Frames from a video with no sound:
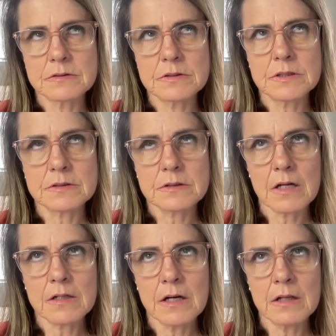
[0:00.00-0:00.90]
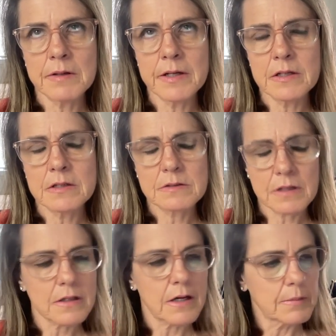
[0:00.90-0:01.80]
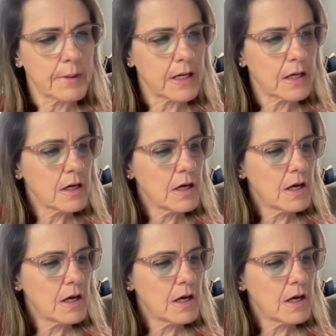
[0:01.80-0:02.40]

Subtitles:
is it Scott Galloway? Scott Galloway.